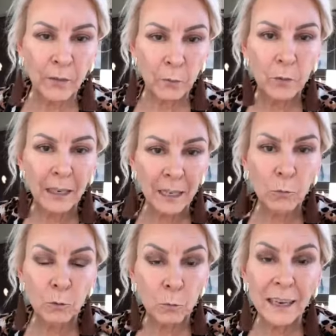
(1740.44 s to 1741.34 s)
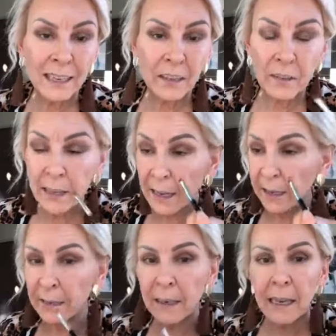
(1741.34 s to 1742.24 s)
way through, like it was right near the
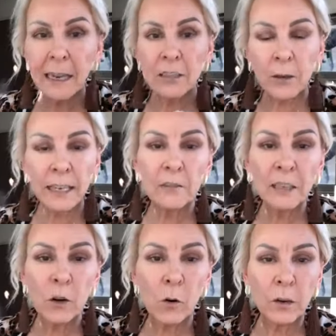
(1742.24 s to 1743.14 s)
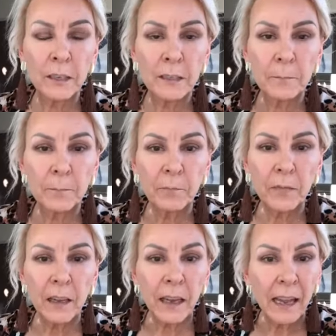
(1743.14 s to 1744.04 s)
end. So I hit record,
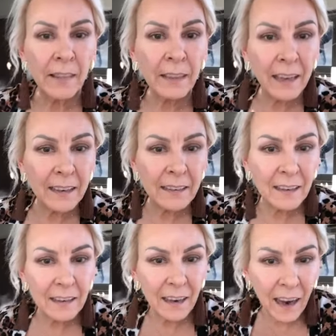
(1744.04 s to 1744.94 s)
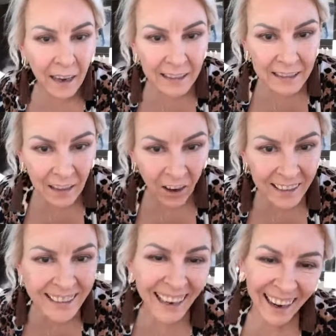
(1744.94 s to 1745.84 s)
and then I
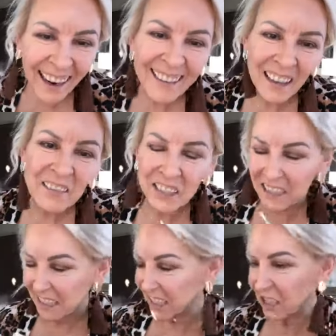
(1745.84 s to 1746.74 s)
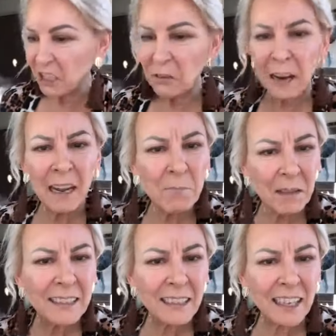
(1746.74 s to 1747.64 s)
saw, yeah, I love Jillian too. I
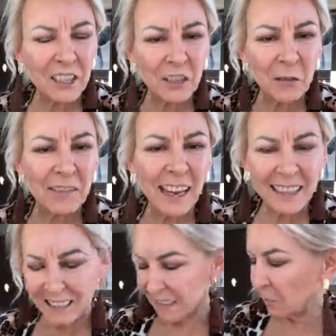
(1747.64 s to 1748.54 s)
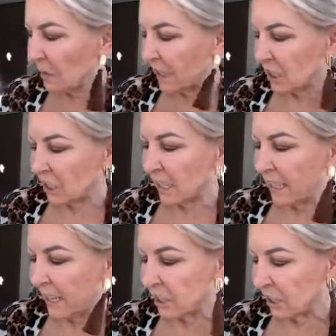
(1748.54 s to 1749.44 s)
miss that show, and had, there was such a
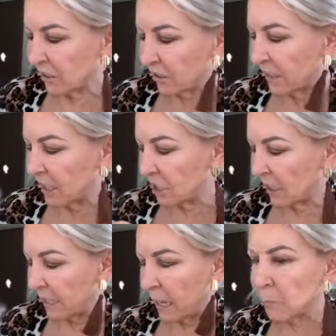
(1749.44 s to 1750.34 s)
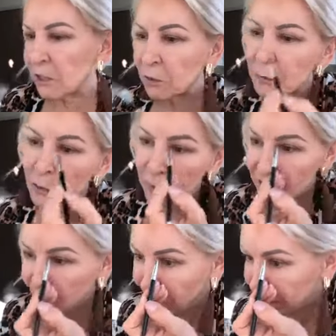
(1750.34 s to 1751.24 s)
connection or such a chemistry between
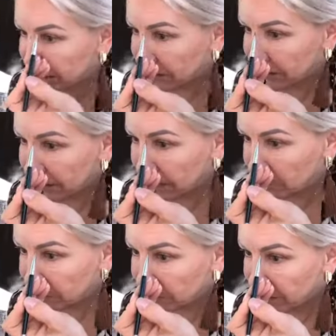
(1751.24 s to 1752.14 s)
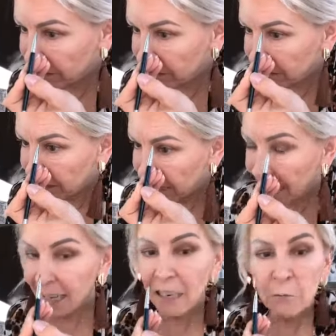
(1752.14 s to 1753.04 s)
Todd and her. I,
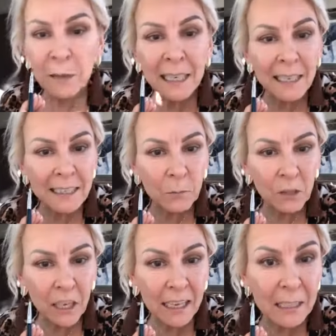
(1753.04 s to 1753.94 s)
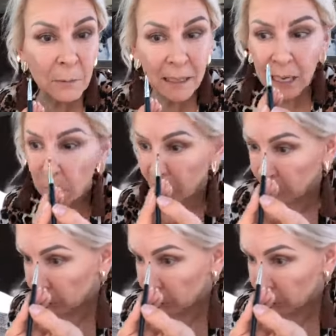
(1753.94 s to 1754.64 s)
and I really liked it when her husband came on